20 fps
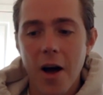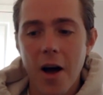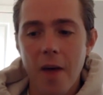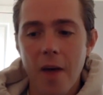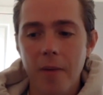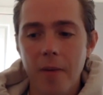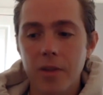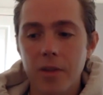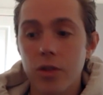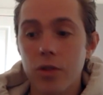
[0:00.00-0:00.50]

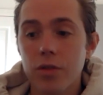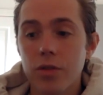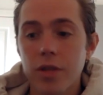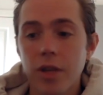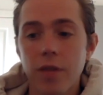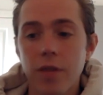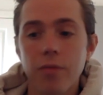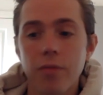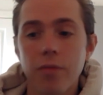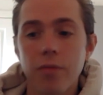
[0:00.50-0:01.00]
is usually
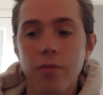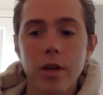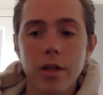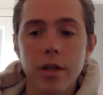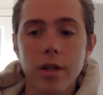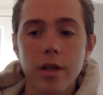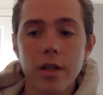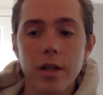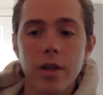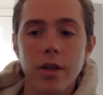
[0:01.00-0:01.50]
a
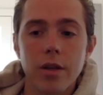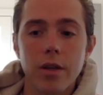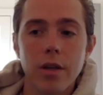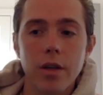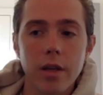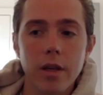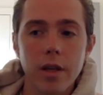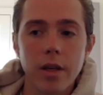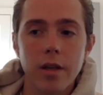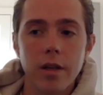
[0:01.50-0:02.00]
really
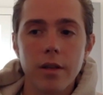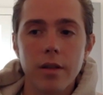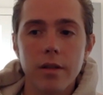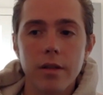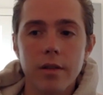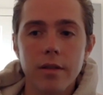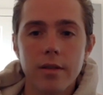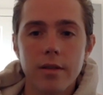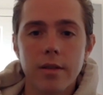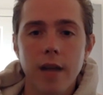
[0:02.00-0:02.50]
good
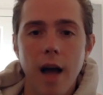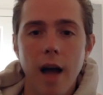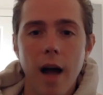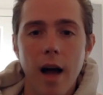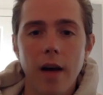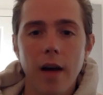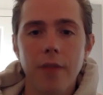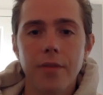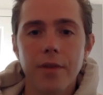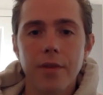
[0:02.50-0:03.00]

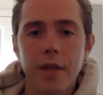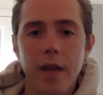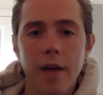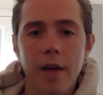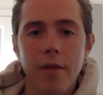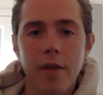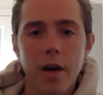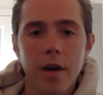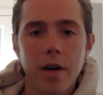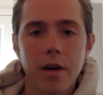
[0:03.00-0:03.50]
sign for
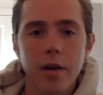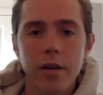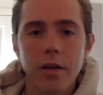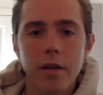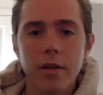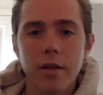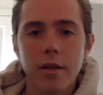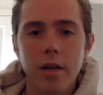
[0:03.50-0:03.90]
that record.